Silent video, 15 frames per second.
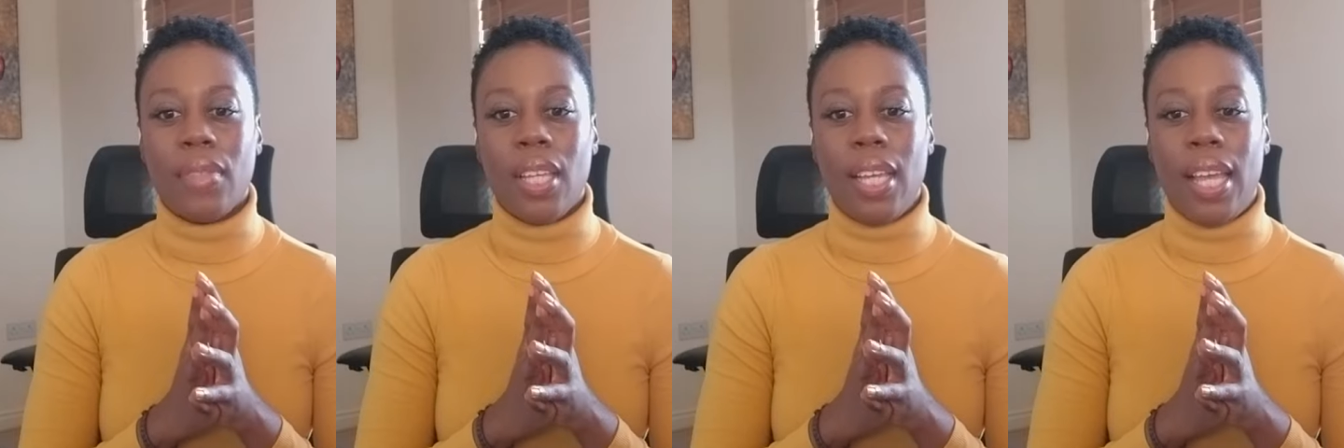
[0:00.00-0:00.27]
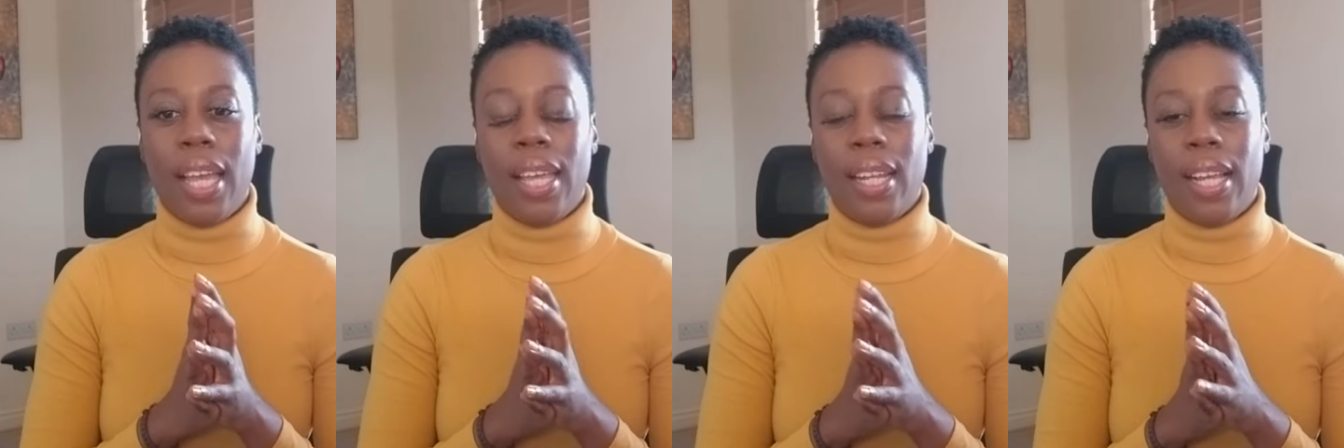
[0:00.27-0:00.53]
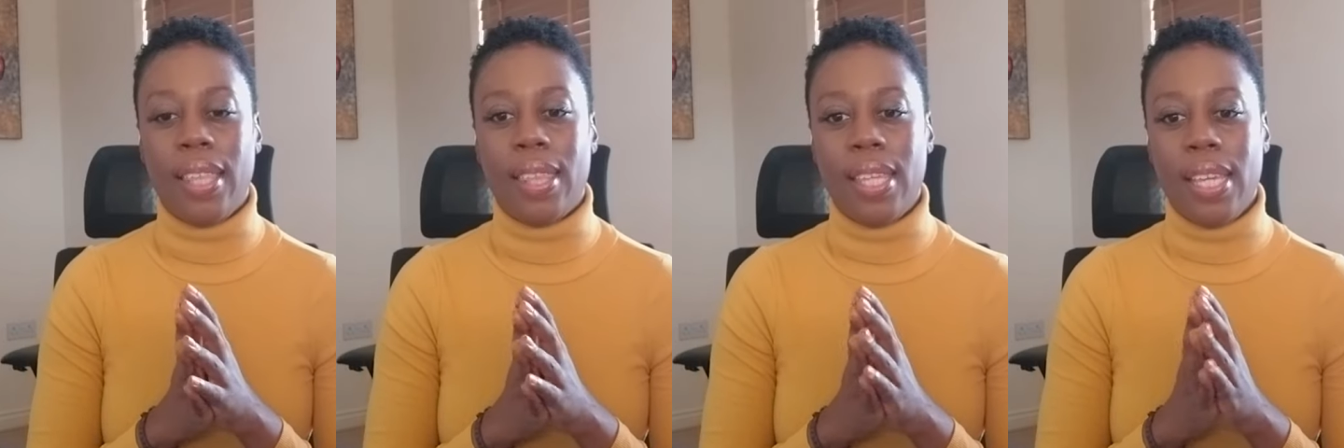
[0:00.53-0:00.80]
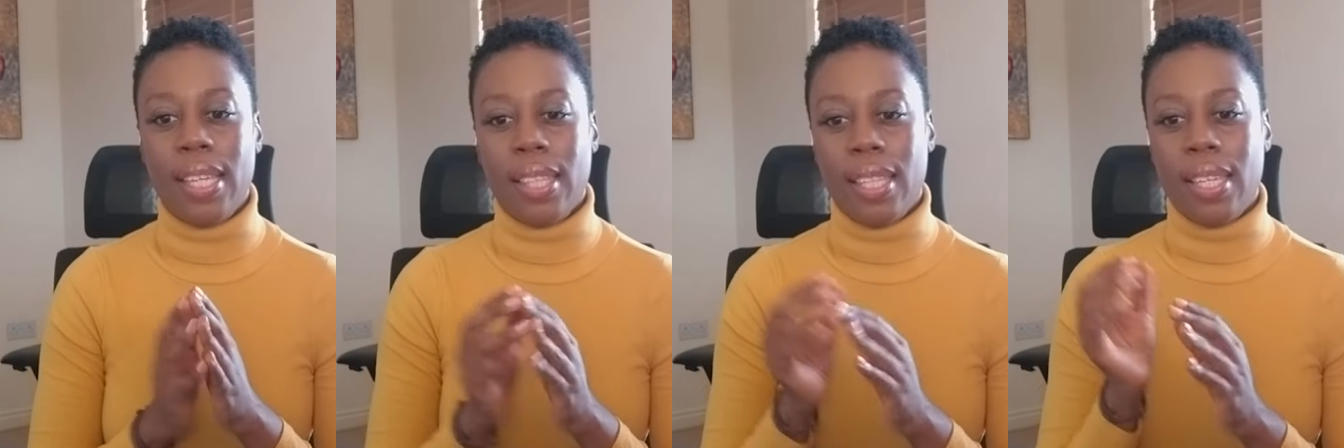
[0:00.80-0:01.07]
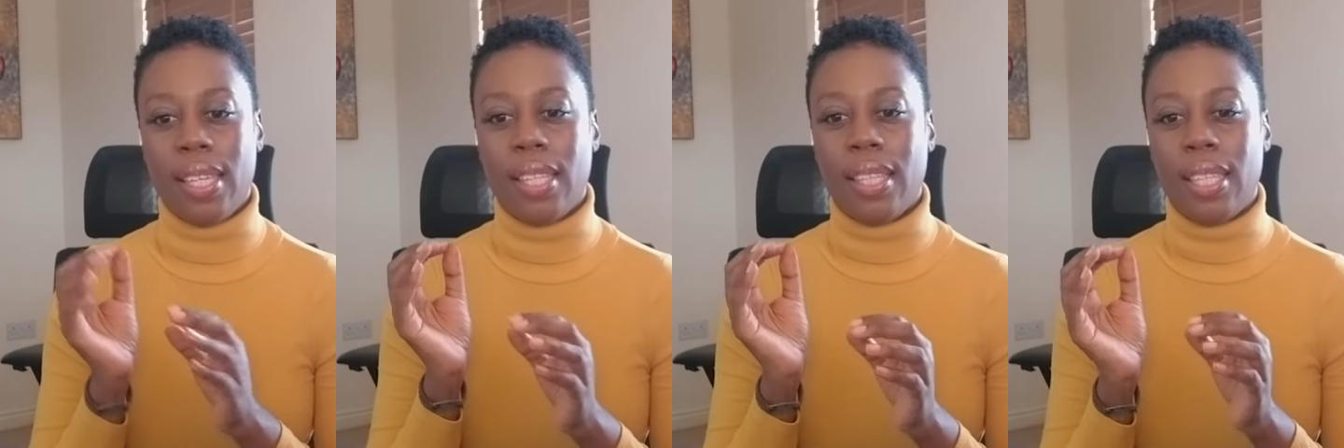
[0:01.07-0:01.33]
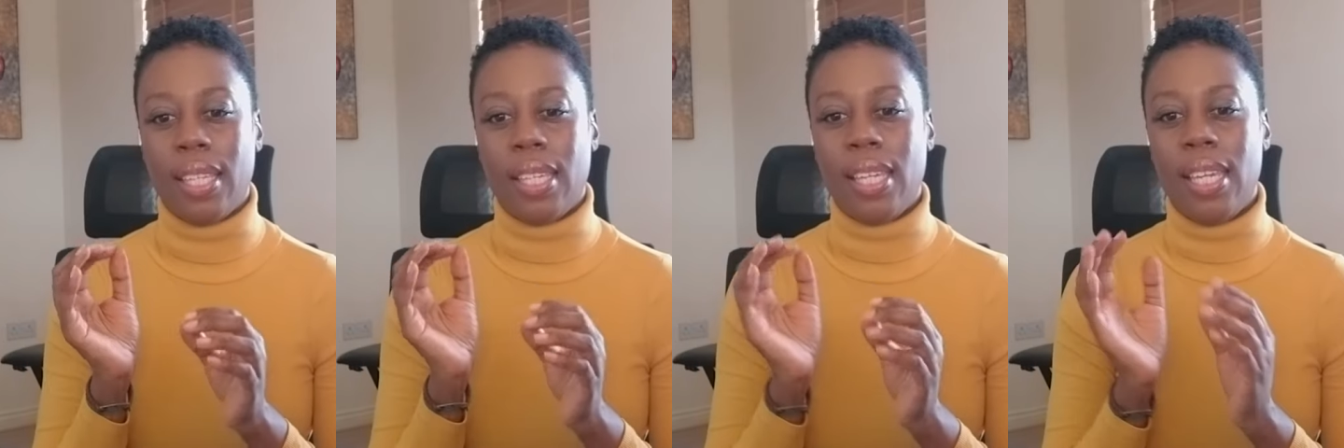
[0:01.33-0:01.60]
and I think that
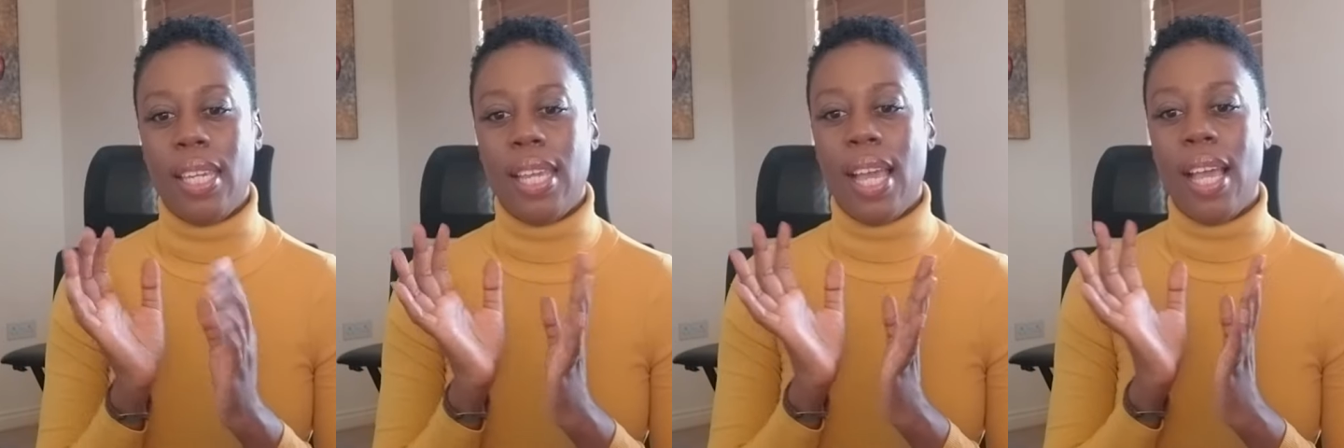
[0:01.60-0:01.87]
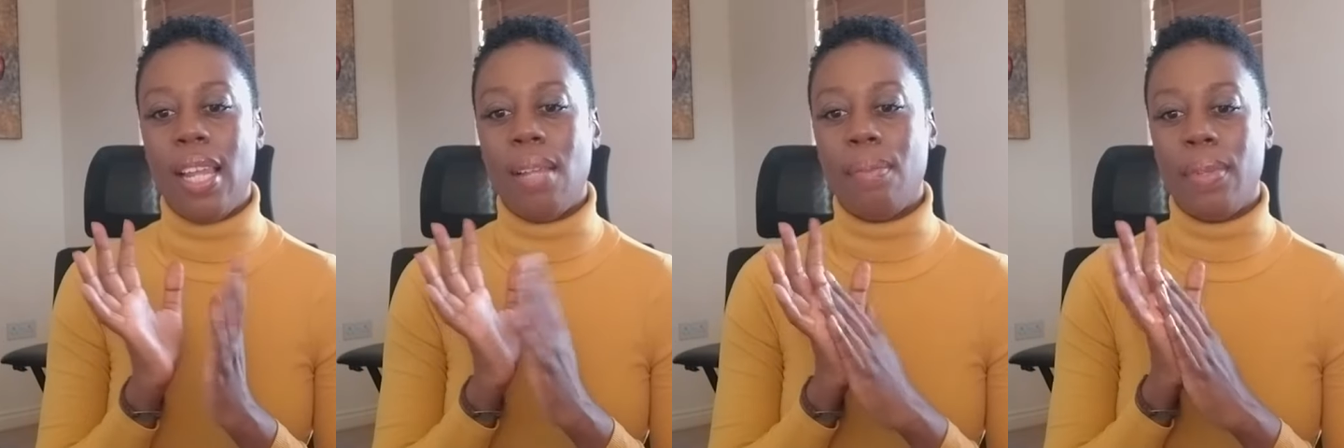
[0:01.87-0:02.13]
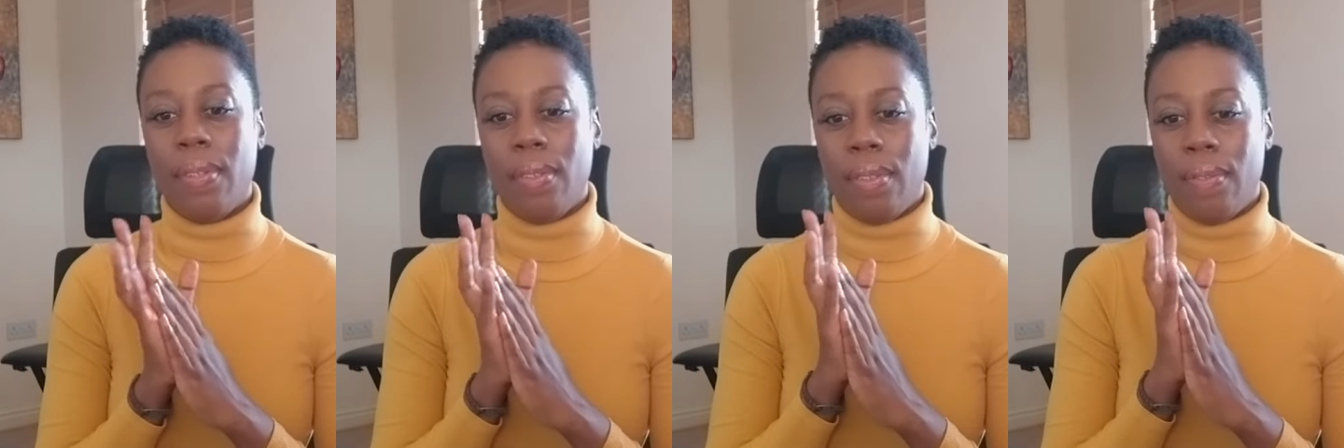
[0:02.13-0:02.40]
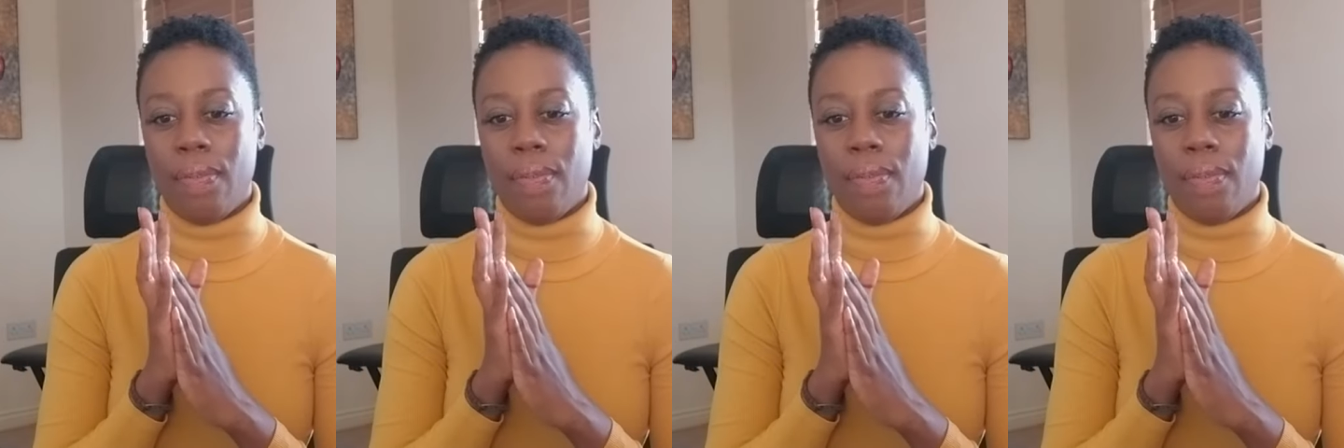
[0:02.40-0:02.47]
the key element